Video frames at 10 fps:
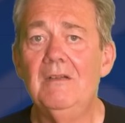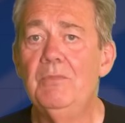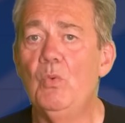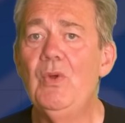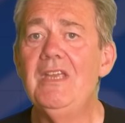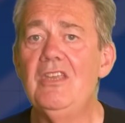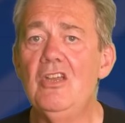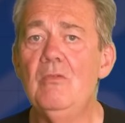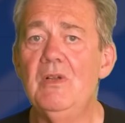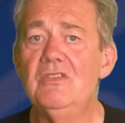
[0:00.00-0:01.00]
But we
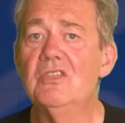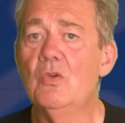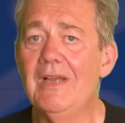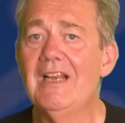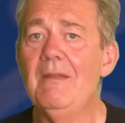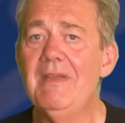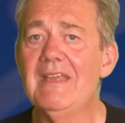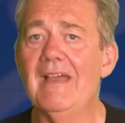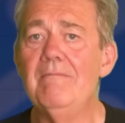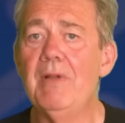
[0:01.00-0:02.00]
humans quickly
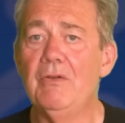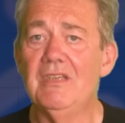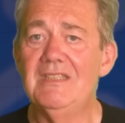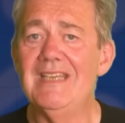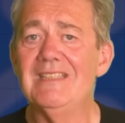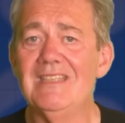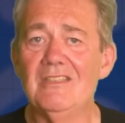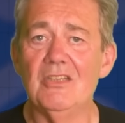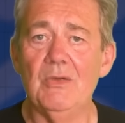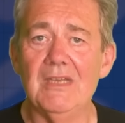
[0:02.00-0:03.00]
became both
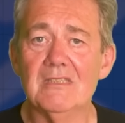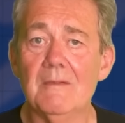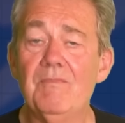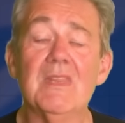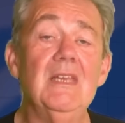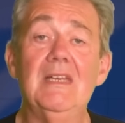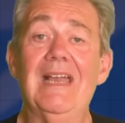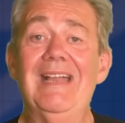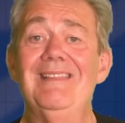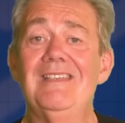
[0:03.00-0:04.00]
addicted to it
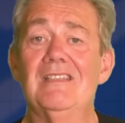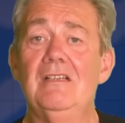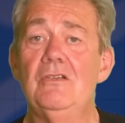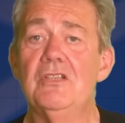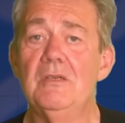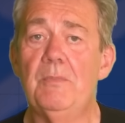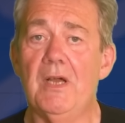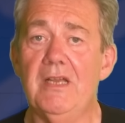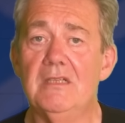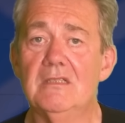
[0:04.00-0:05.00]
and disillusioned
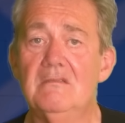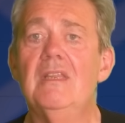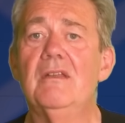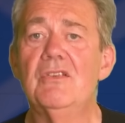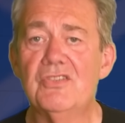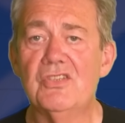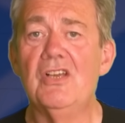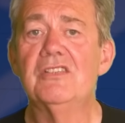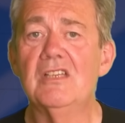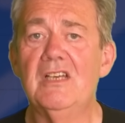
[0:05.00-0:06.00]
by it. There are
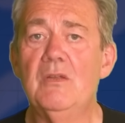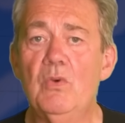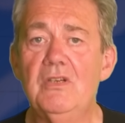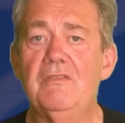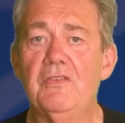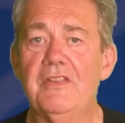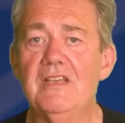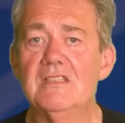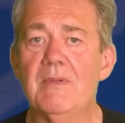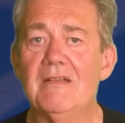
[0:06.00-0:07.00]
certainly wonderful
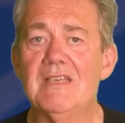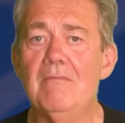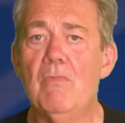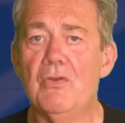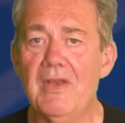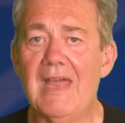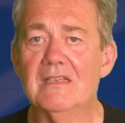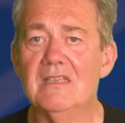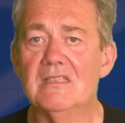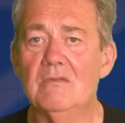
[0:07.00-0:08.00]
things about our modern
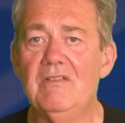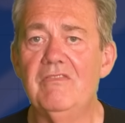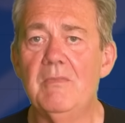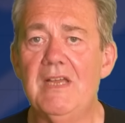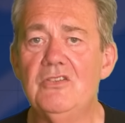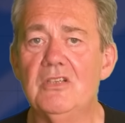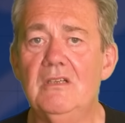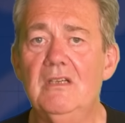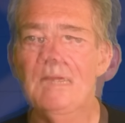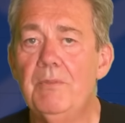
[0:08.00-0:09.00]
access to information.
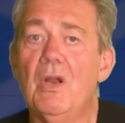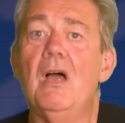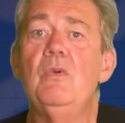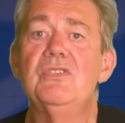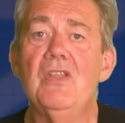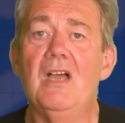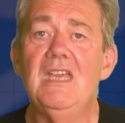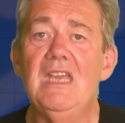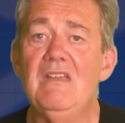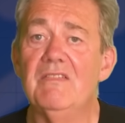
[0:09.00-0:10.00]
But I was
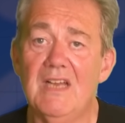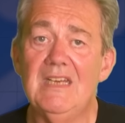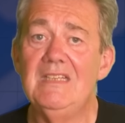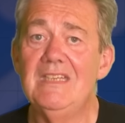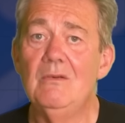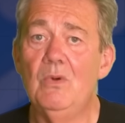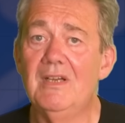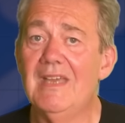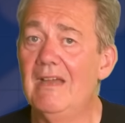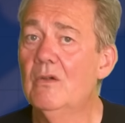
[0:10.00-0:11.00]
naive and it didn't
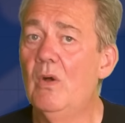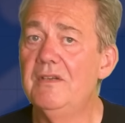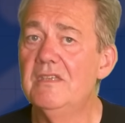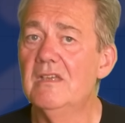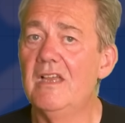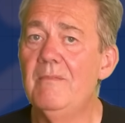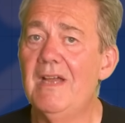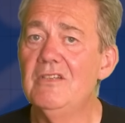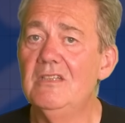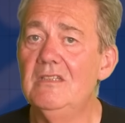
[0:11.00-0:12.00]
work out quite as I
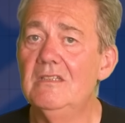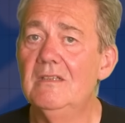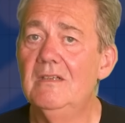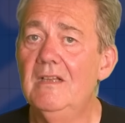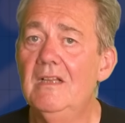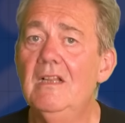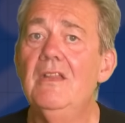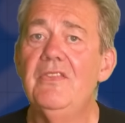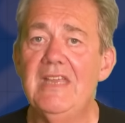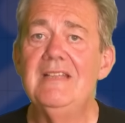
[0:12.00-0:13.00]
imagined.
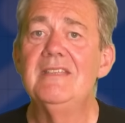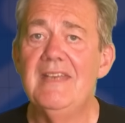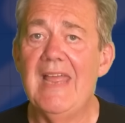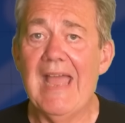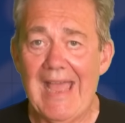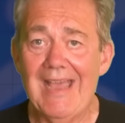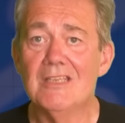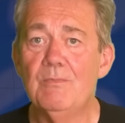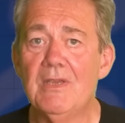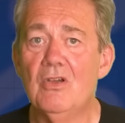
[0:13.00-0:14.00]
The internet
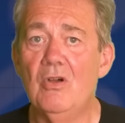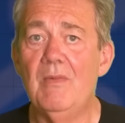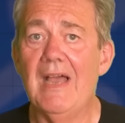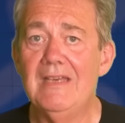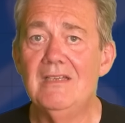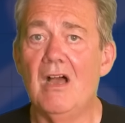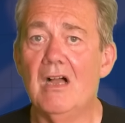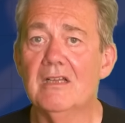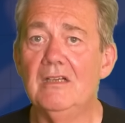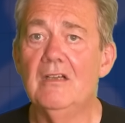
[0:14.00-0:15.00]
has become a
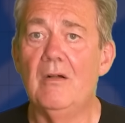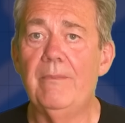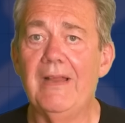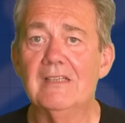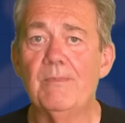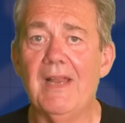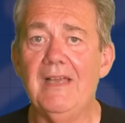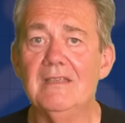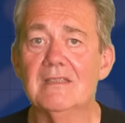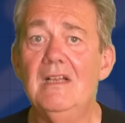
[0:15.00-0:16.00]
dark and complex
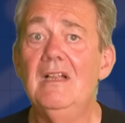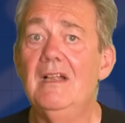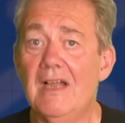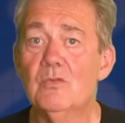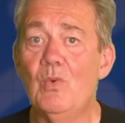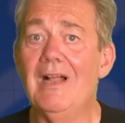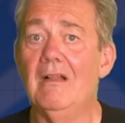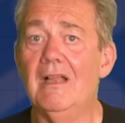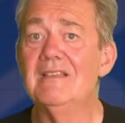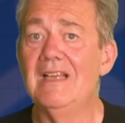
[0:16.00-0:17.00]
place, as
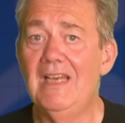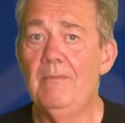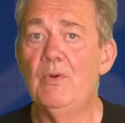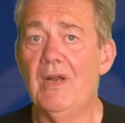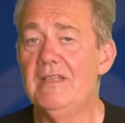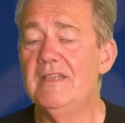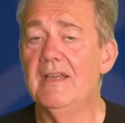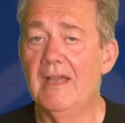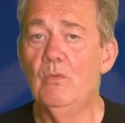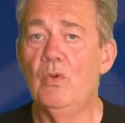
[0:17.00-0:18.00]
well as a
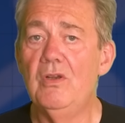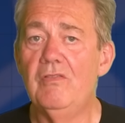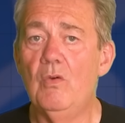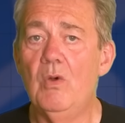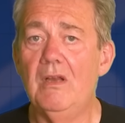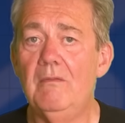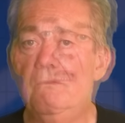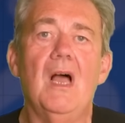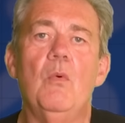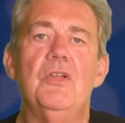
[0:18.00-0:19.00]
liberating and wonderful one.
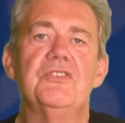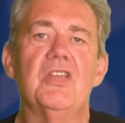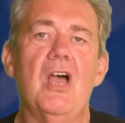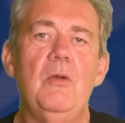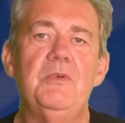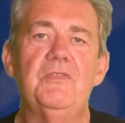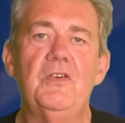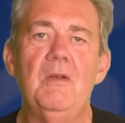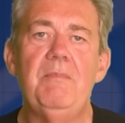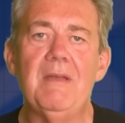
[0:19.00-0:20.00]
I once hoped
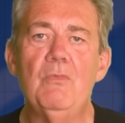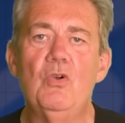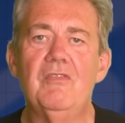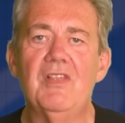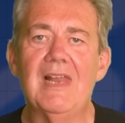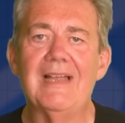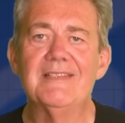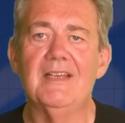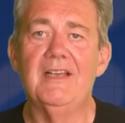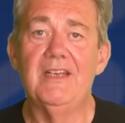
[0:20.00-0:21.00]
for a bit more of the
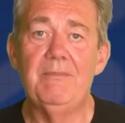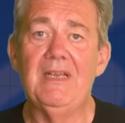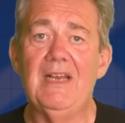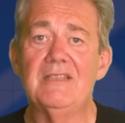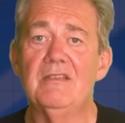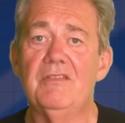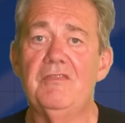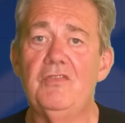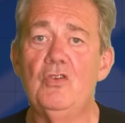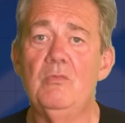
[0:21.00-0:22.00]
latter and a bit less of the
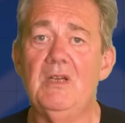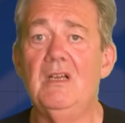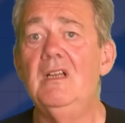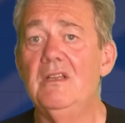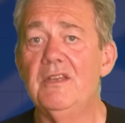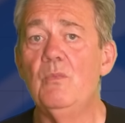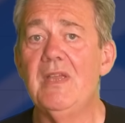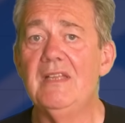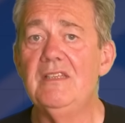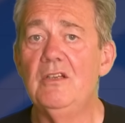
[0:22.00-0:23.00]
former than
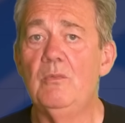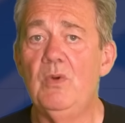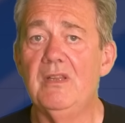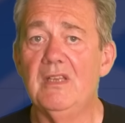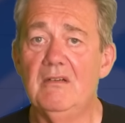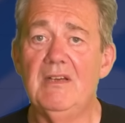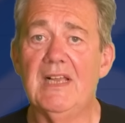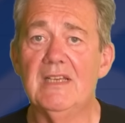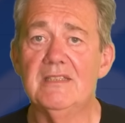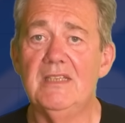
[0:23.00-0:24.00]
we ended up with in
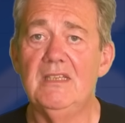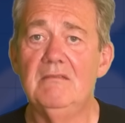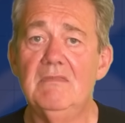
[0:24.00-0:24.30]
reality.